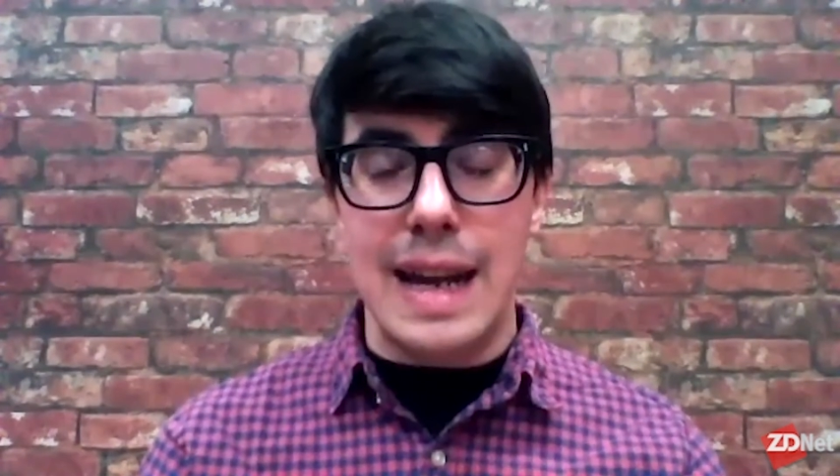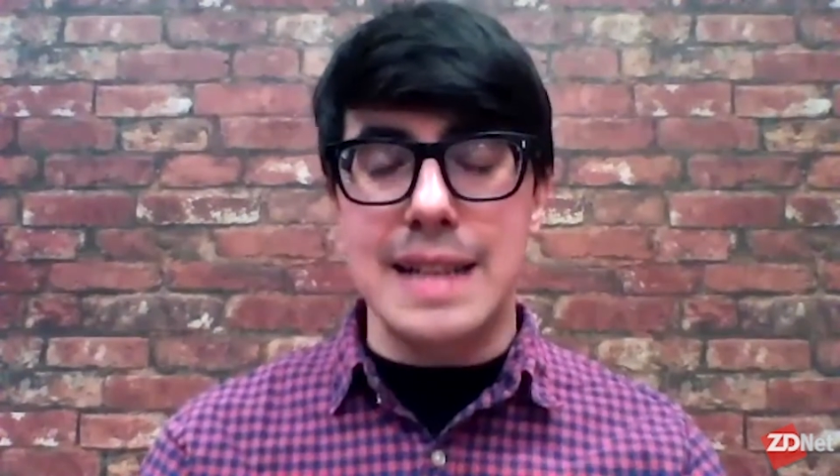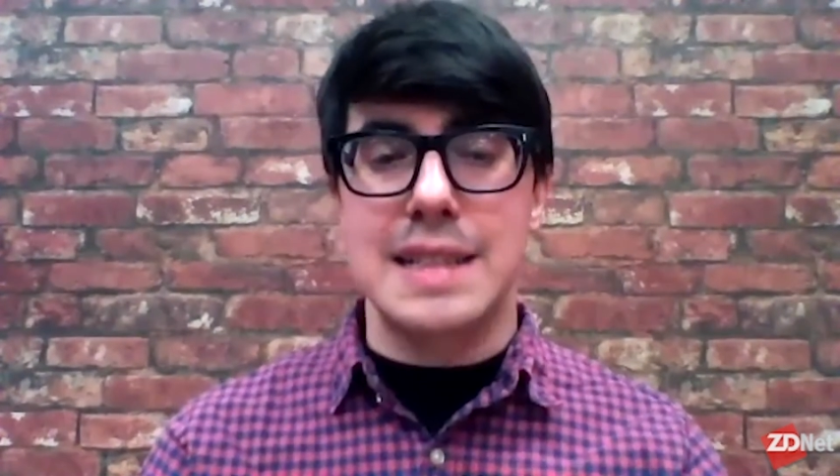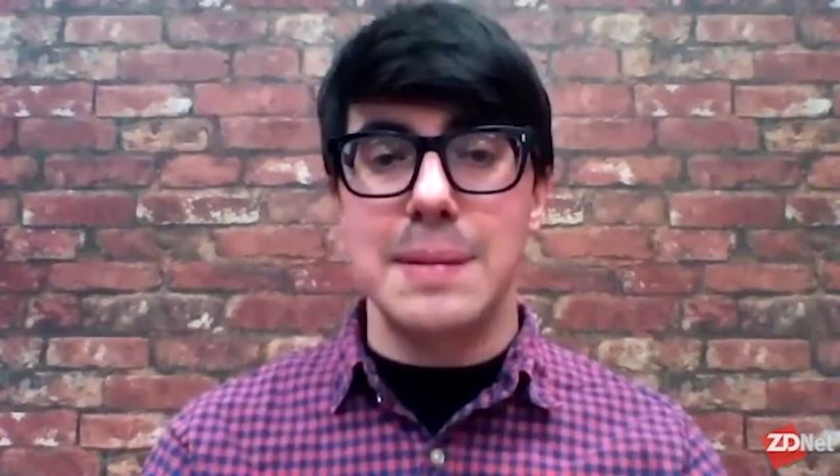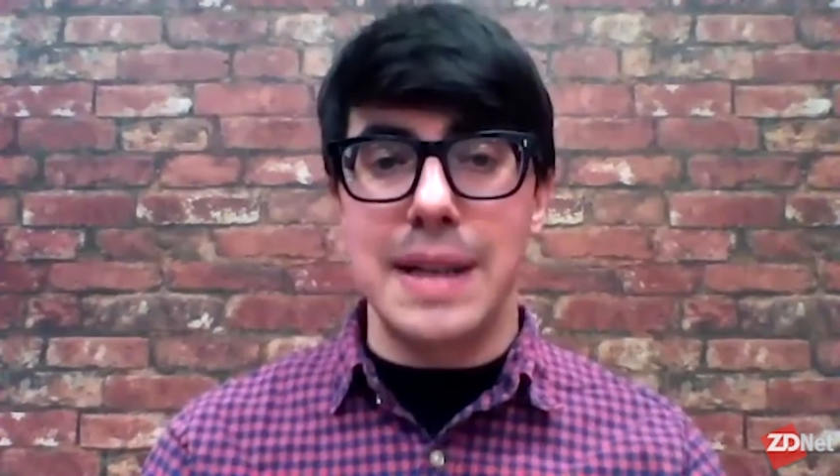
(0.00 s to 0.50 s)

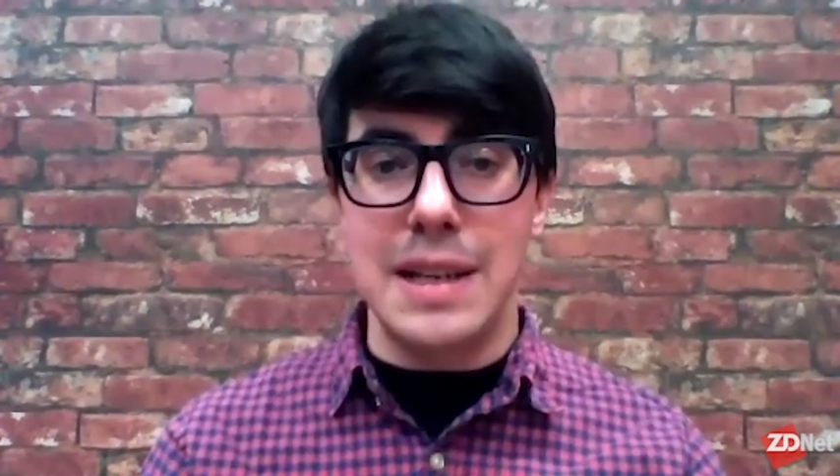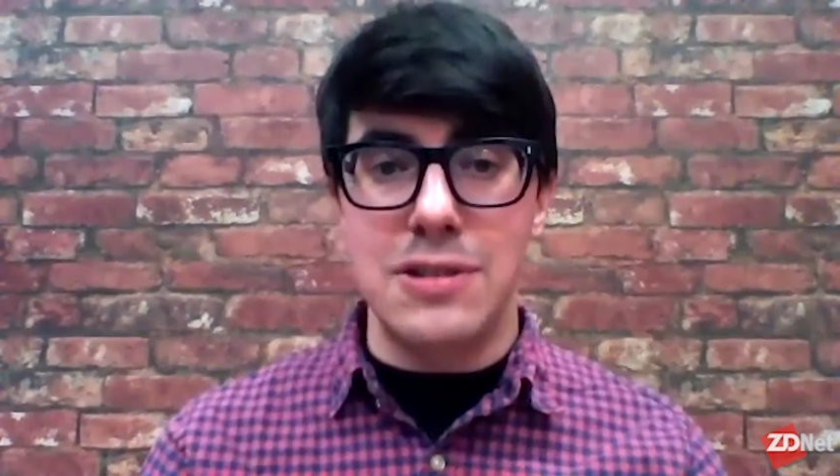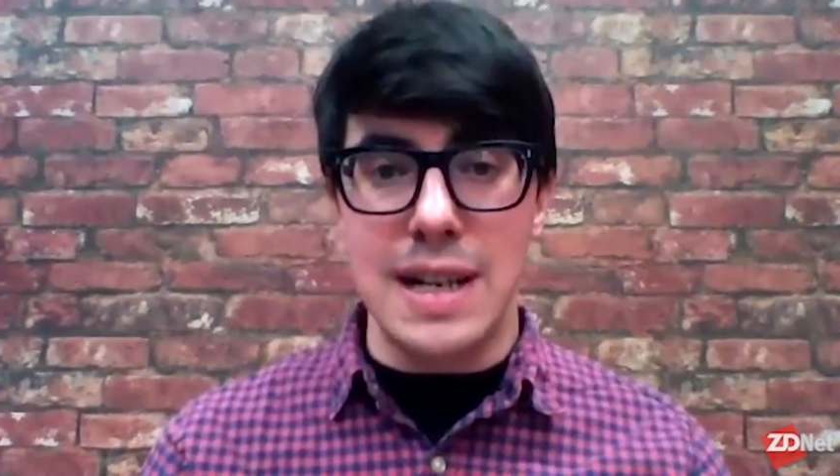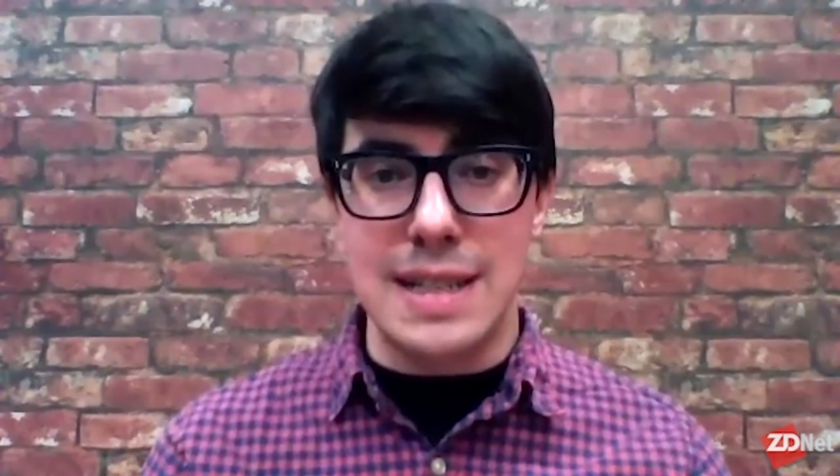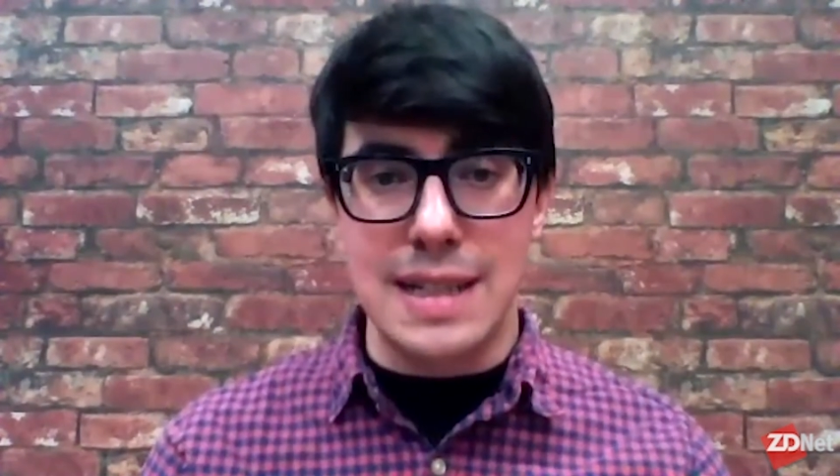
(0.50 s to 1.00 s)
it's going to be
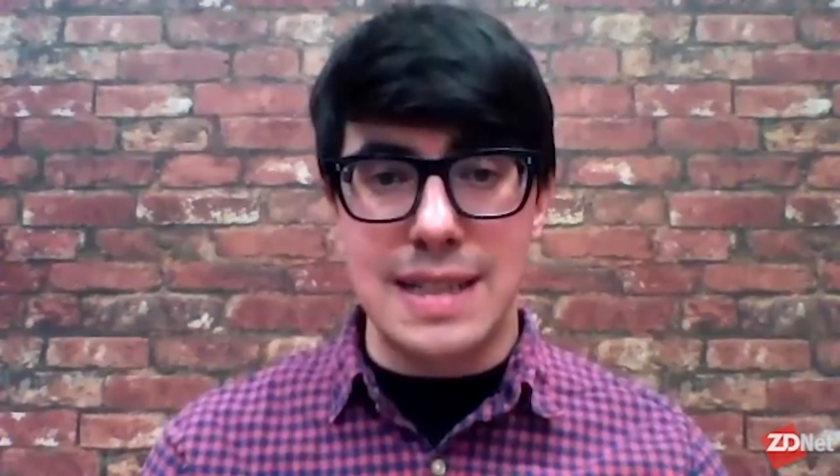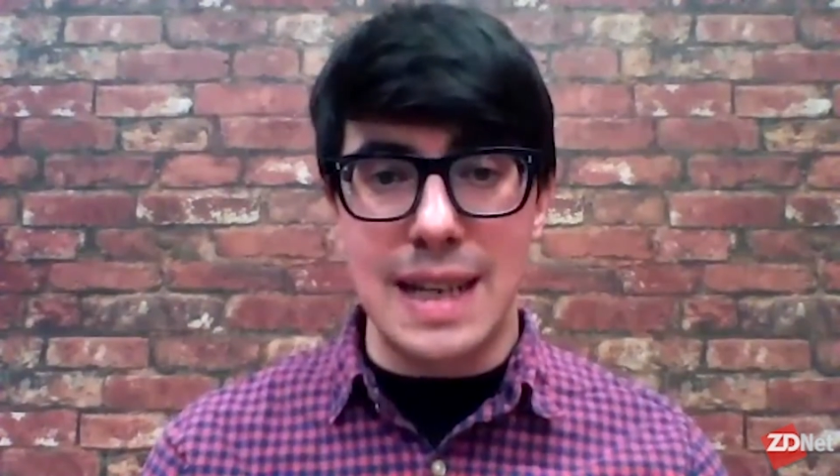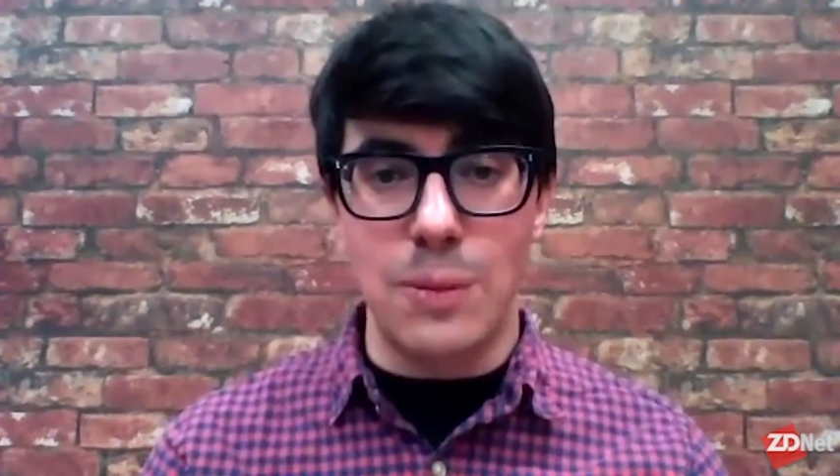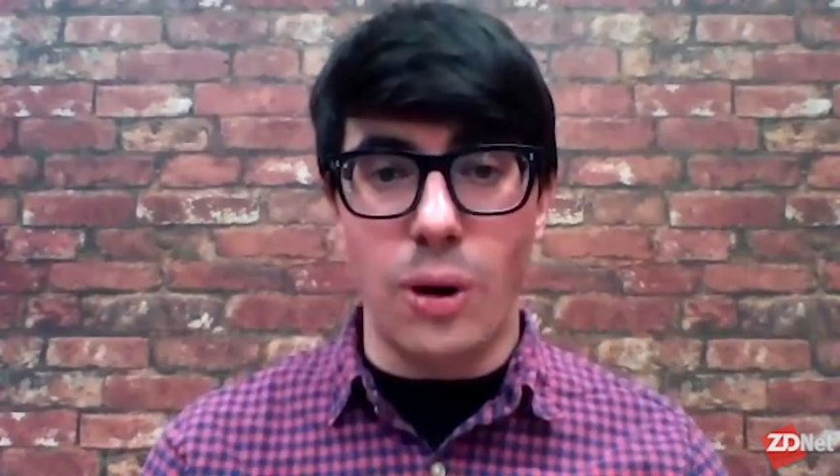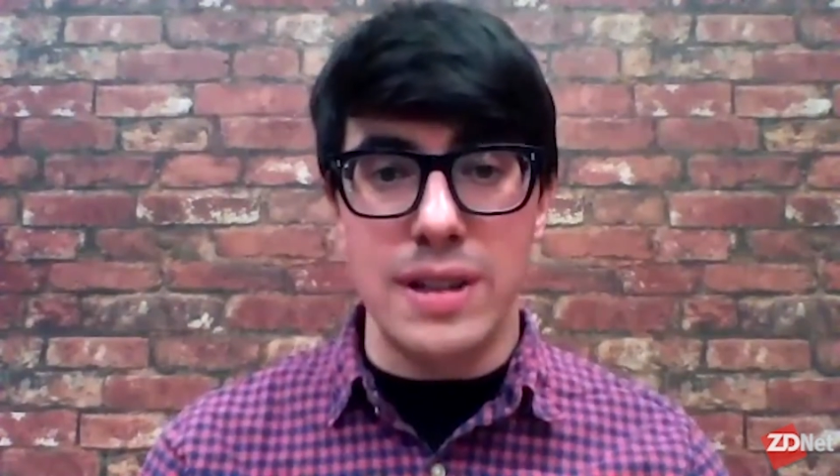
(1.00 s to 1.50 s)
interesting to
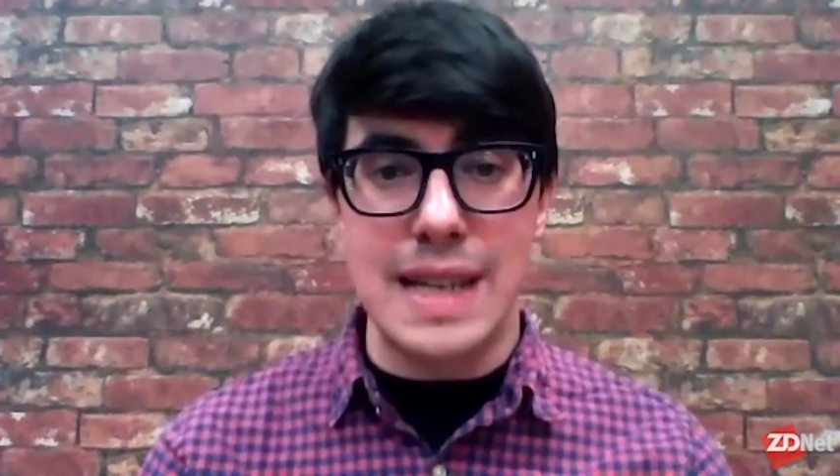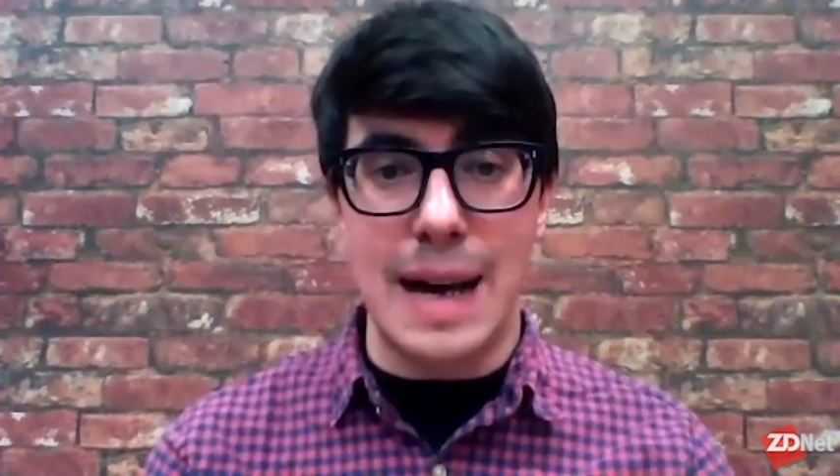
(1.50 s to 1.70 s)
see what